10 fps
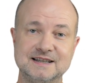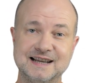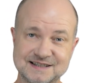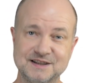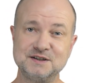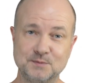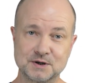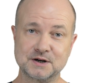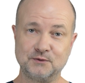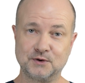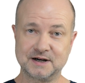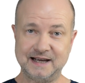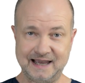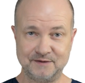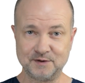Does this work for
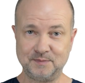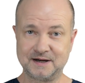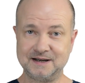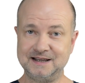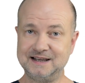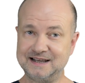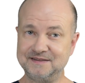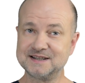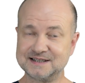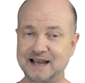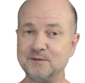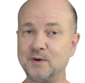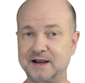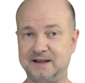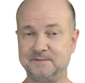everybody in the same
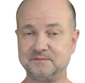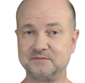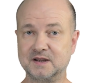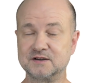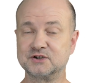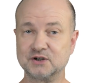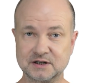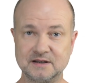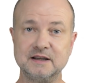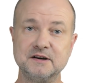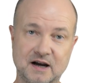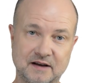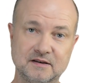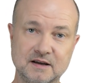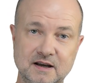way? Certainly
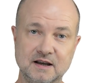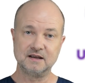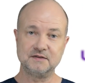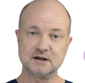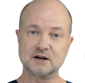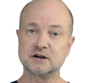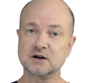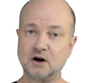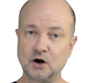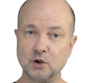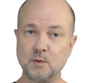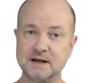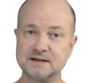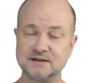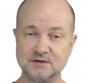not. There are
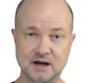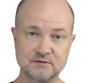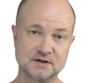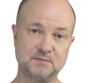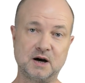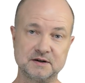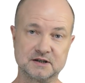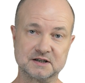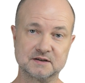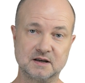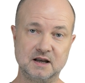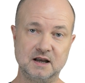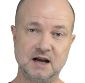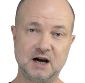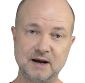always non-responders.
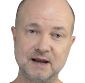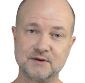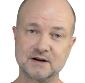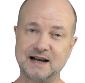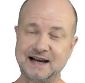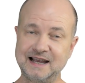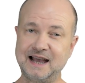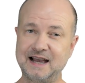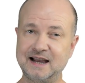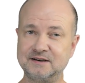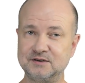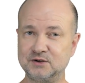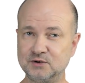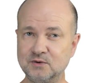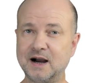However, I had
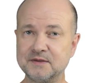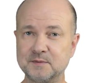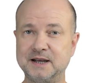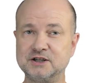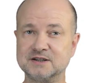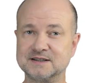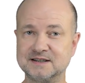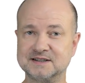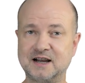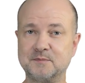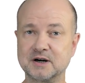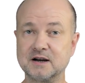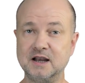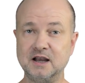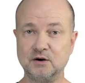two other patients this summer
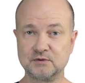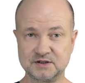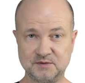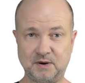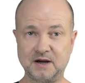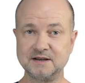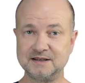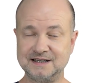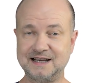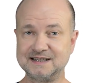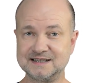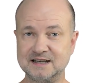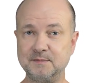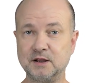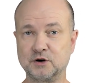who responded in a
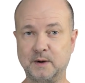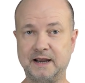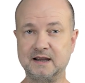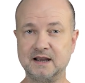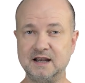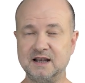similar way.